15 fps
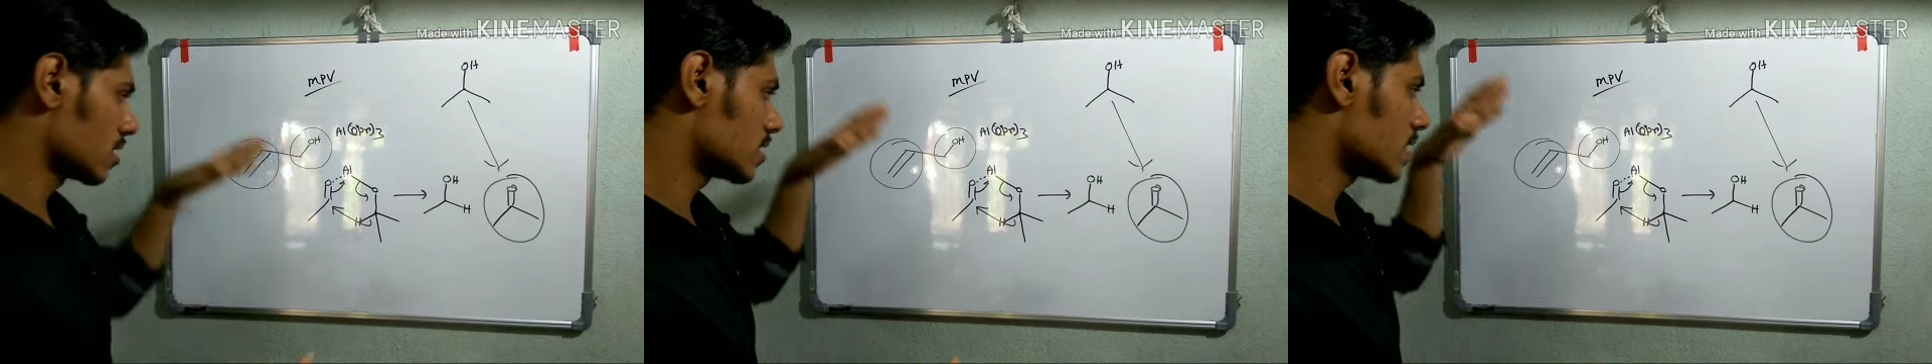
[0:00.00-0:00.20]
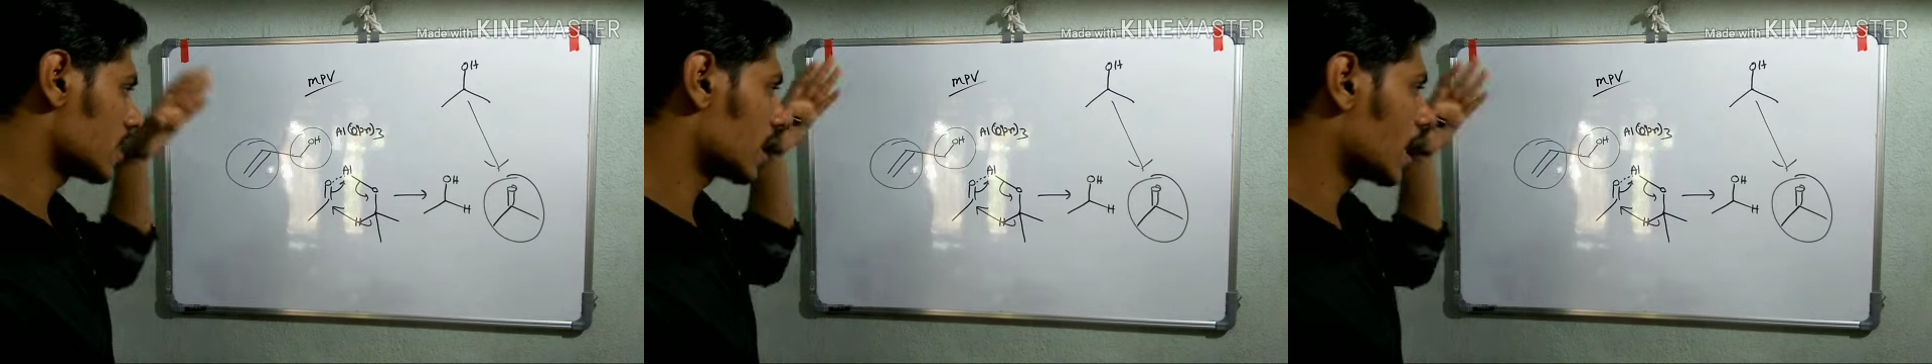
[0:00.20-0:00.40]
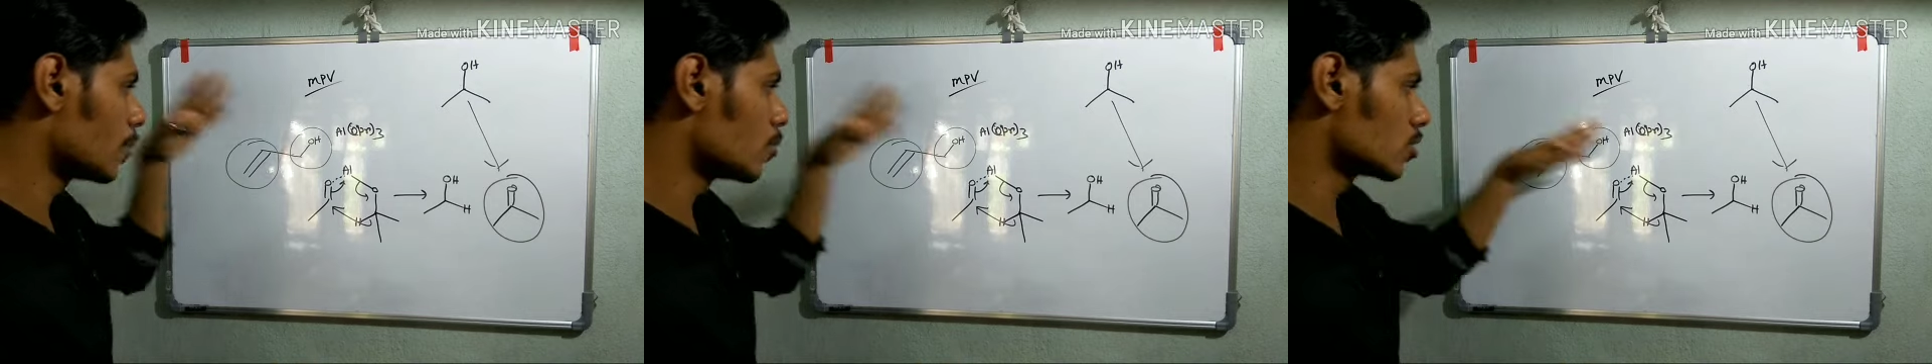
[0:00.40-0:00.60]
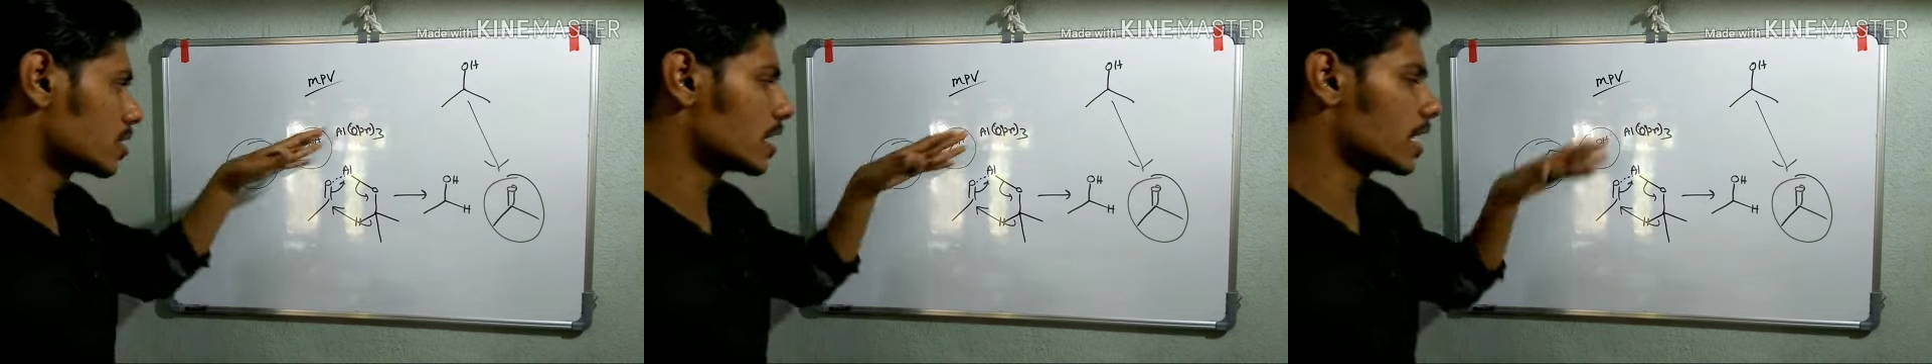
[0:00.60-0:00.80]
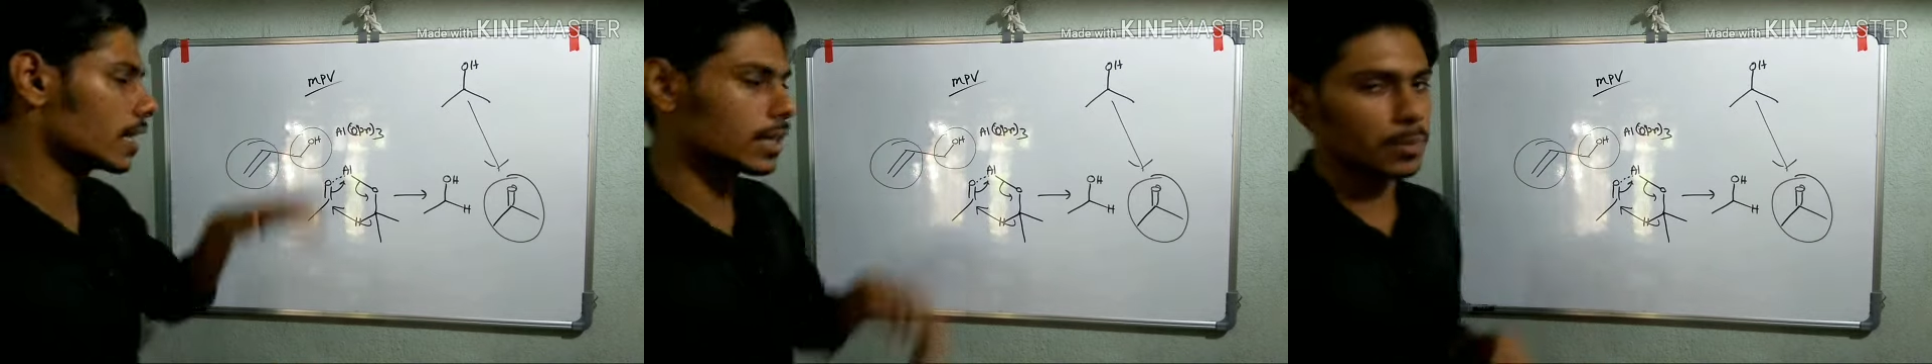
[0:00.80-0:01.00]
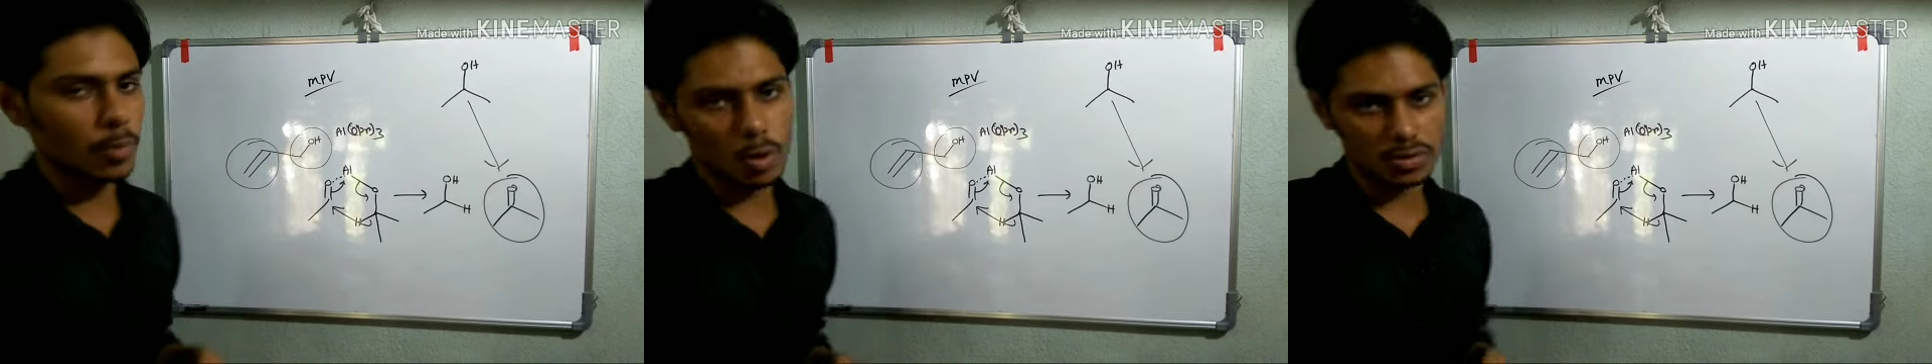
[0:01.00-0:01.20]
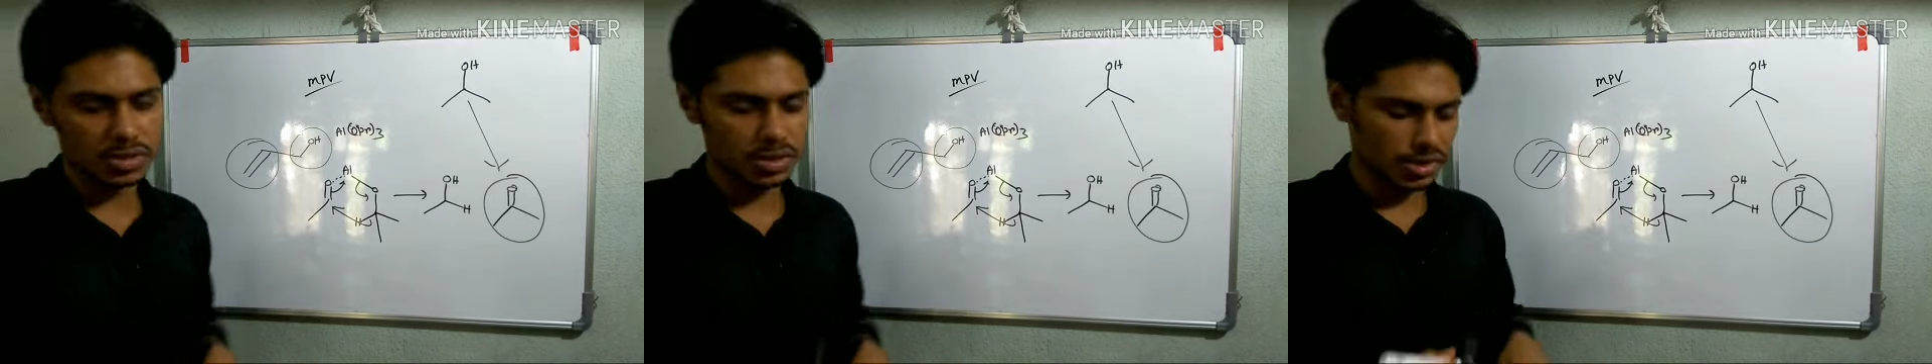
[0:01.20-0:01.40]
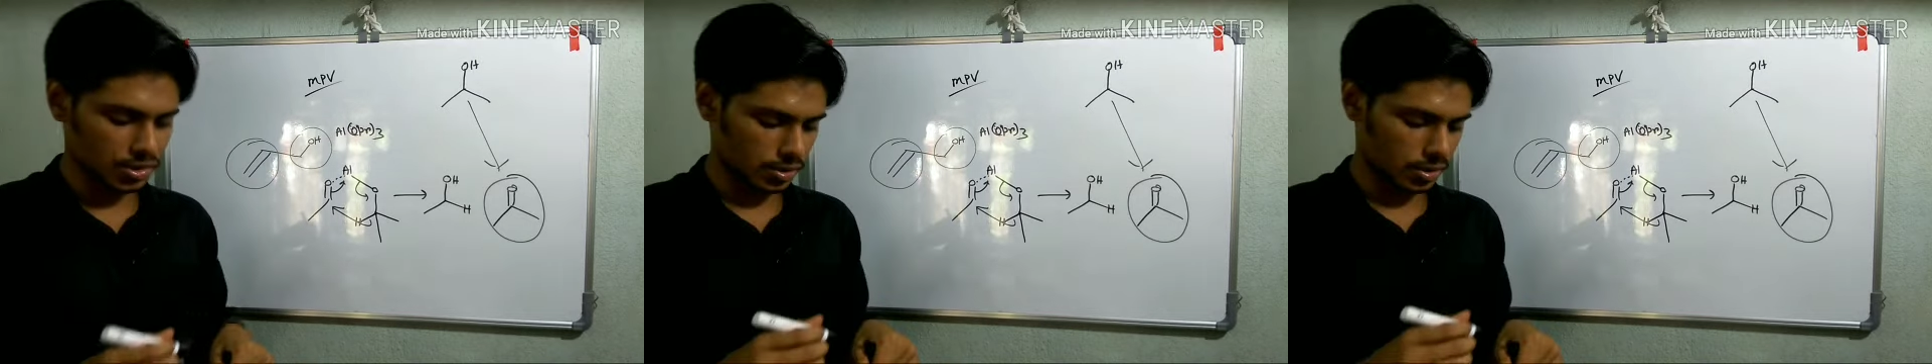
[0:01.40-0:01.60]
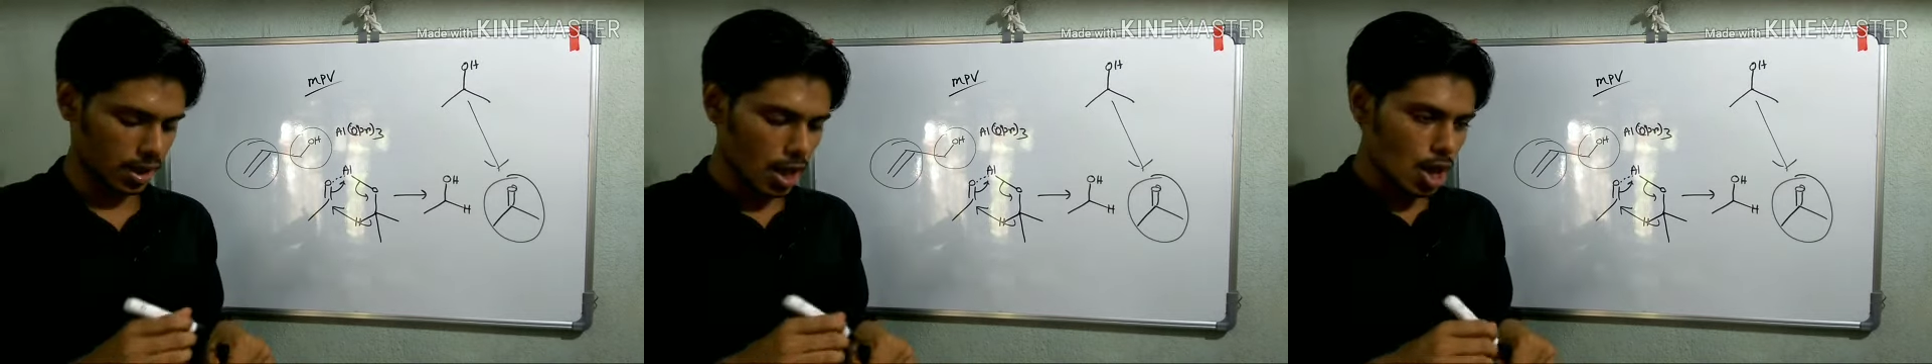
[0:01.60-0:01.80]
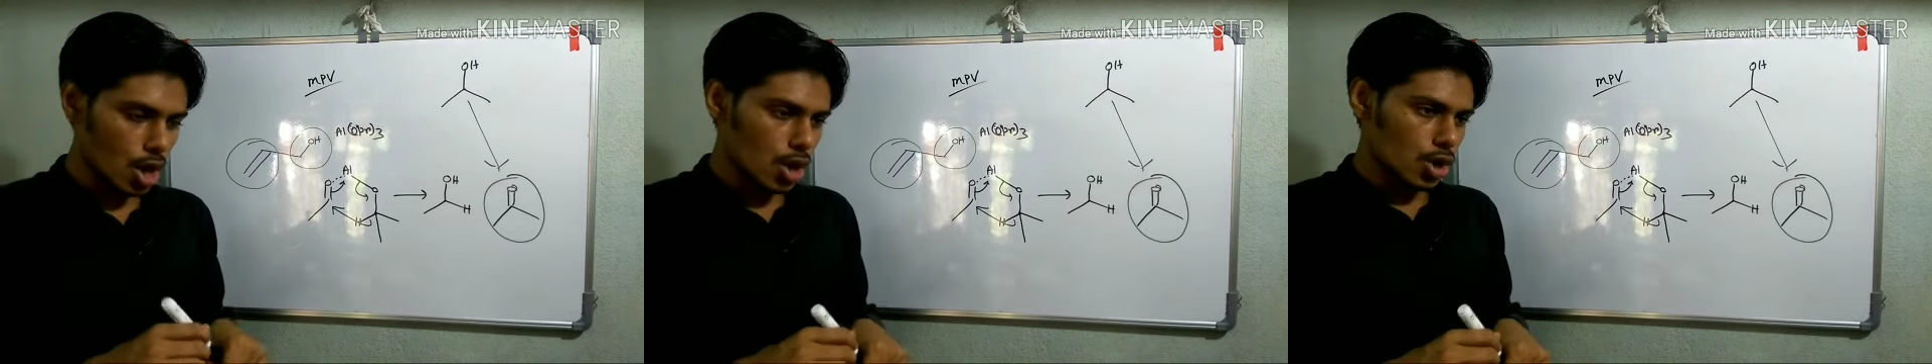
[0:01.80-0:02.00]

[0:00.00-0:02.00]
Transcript: This is a chemoselective oxidation.